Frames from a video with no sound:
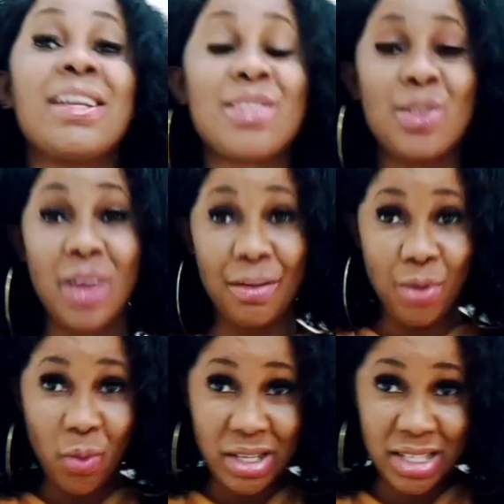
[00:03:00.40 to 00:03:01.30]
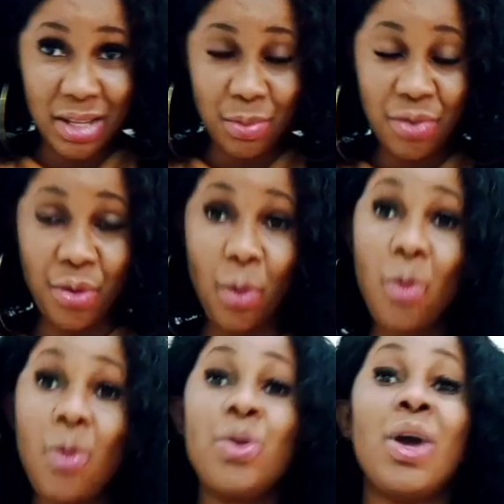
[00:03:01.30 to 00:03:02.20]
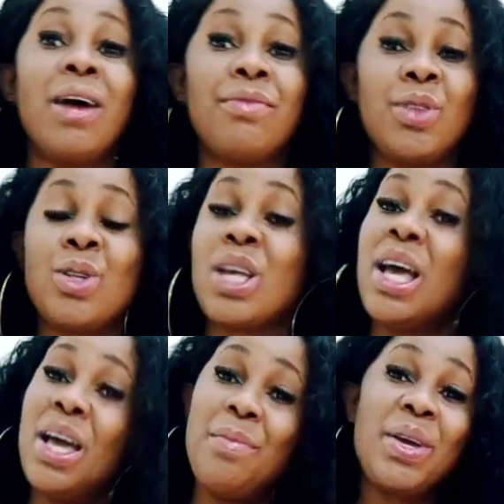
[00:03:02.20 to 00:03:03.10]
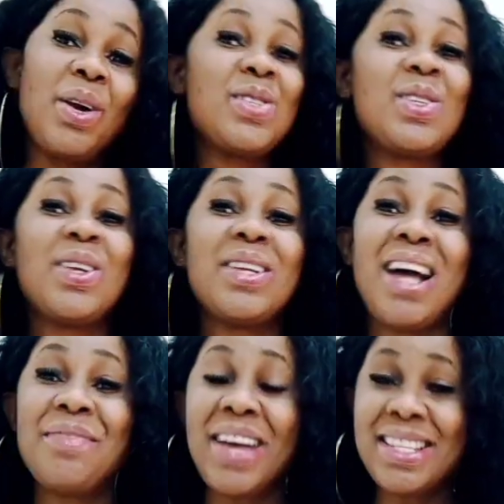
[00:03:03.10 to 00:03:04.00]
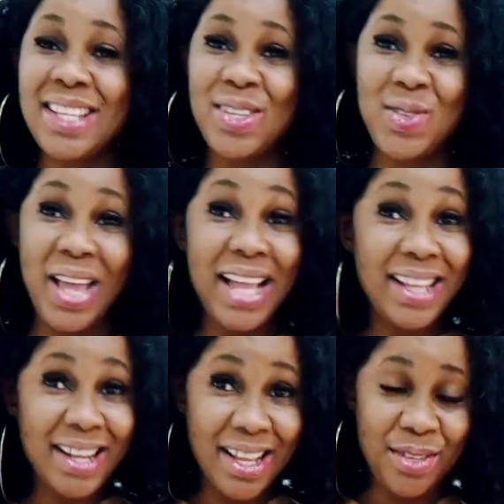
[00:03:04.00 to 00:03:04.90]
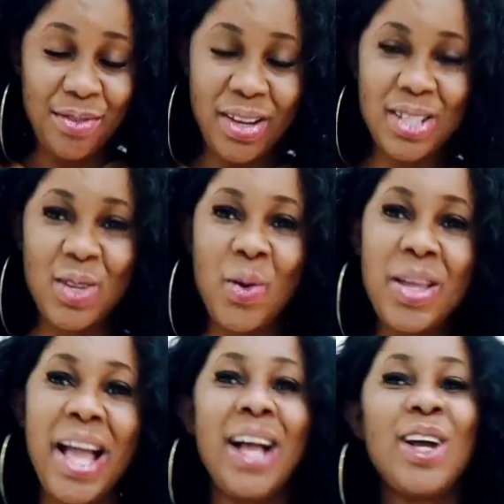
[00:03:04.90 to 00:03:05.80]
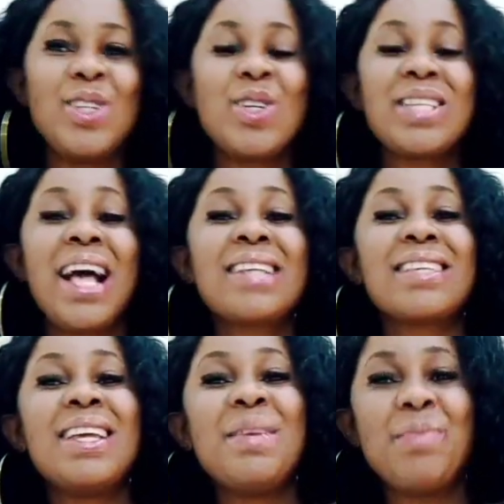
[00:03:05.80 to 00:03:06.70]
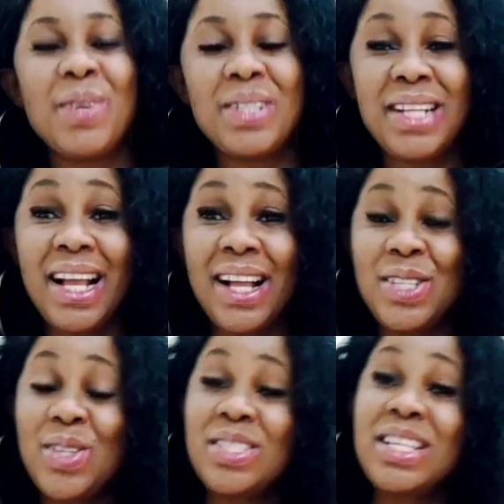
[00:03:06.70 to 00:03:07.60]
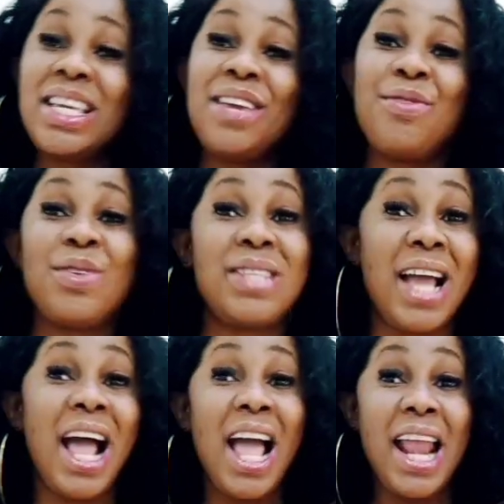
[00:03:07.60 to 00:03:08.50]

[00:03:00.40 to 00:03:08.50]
ask you, have you watched the movie? Oh, you have not, because you don't have access to any Netflix. Oh yeah, just ask anybody that can just give you their